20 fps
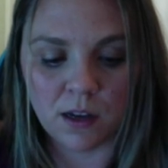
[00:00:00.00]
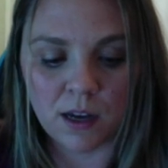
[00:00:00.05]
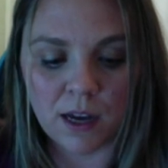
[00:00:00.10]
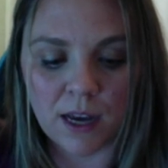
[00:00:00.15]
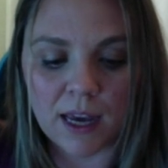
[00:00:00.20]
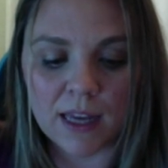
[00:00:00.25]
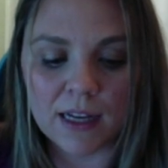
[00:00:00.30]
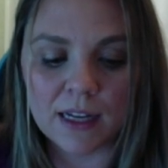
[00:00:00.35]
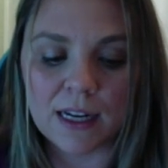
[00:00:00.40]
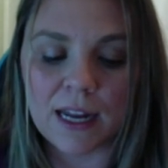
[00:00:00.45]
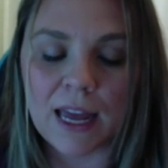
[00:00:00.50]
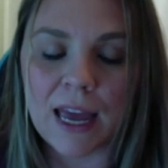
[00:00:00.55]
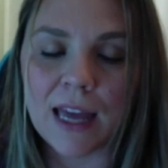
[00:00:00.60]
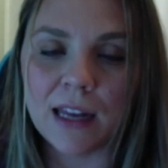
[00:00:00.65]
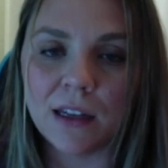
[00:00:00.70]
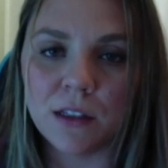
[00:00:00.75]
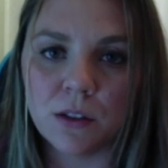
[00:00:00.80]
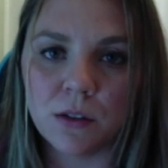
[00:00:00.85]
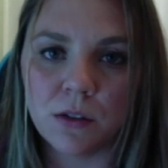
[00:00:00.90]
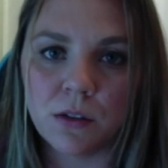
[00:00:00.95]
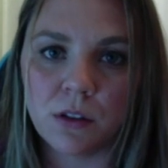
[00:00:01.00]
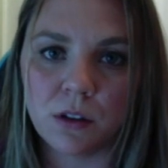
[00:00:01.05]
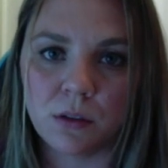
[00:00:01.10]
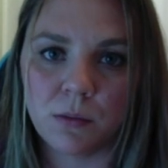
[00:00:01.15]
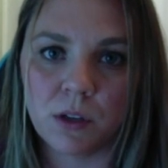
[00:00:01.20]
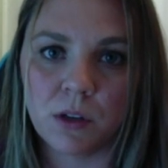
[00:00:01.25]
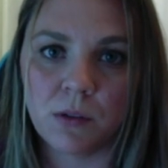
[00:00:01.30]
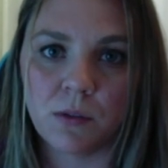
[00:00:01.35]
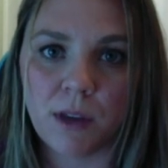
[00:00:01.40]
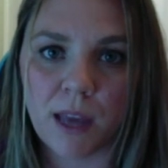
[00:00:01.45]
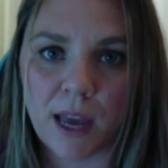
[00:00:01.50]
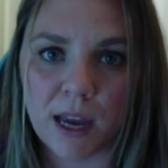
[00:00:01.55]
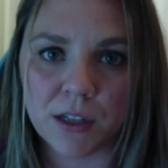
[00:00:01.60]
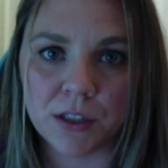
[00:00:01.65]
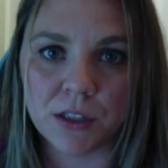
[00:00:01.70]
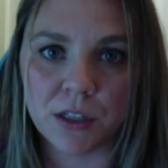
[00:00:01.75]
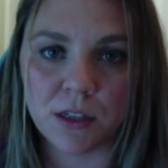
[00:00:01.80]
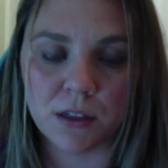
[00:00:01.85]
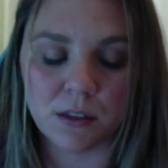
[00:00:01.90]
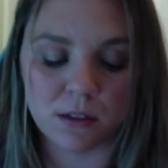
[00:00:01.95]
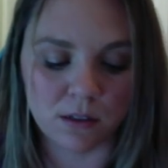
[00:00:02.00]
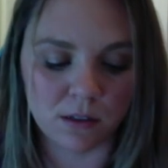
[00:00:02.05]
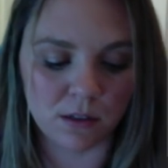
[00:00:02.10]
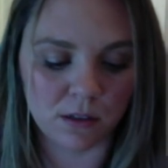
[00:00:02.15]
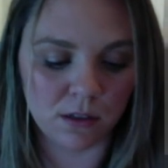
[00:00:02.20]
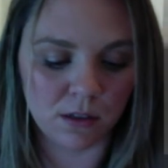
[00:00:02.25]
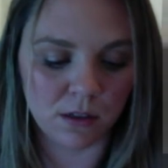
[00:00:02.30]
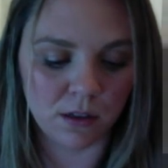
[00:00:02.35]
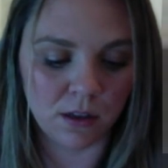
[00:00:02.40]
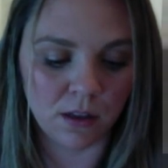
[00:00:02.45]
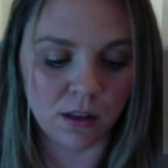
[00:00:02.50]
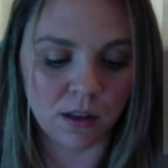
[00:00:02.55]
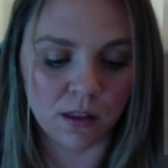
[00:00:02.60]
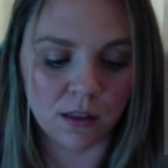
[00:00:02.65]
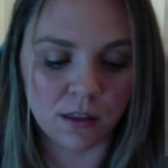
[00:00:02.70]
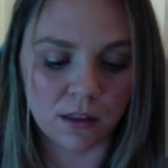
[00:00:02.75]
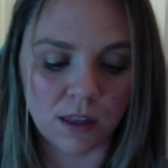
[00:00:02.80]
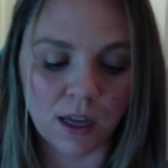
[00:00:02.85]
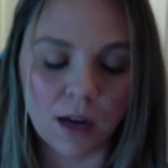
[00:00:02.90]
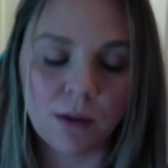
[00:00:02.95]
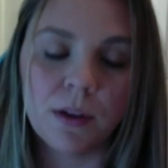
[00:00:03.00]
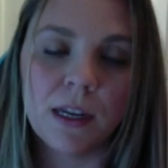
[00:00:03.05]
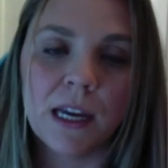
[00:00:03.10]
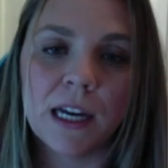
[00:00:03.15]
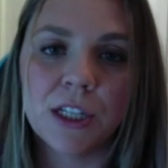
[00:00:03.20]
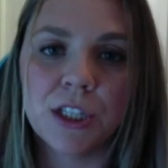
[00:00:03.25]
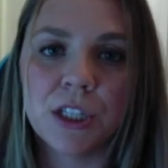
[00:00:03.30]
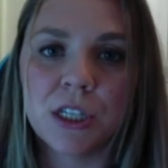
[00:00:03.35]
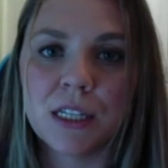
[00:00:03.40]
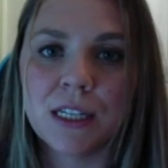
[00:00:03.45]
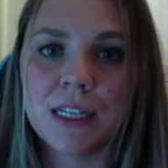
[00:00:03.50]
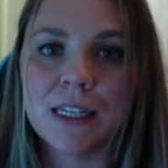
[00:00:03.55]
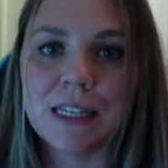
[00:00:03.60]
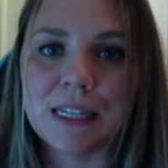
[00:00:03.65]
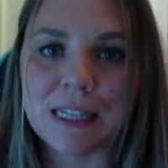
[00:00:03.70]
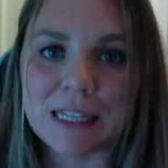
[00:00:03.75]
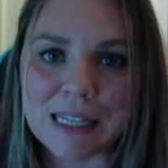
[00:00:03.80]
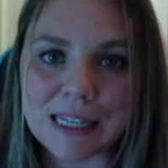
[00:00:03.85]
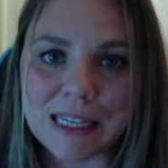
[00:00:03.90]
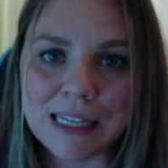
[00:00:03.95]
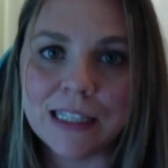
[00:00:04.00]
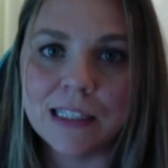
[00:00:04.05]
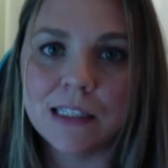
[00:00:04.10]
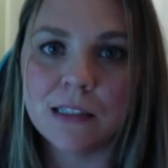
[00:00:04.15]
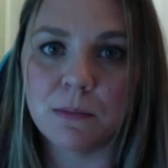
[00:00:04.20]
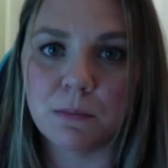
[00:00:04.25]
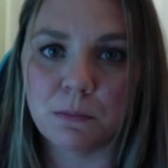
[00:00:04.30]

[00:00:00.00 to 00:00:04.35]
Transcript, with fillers: I had an endothermic reaction, that reaction needs